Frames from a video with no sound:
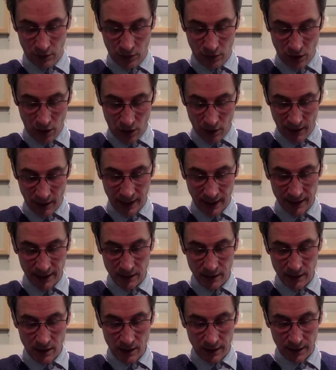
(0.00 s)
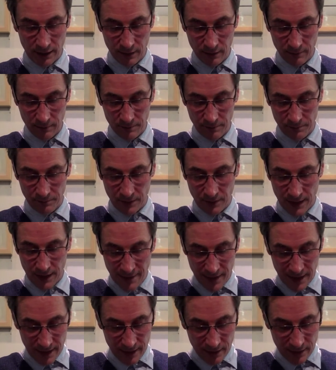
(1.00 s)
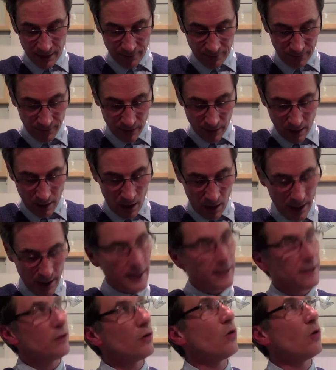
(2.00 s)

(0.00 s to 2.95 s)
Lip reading: dark against light, and then different line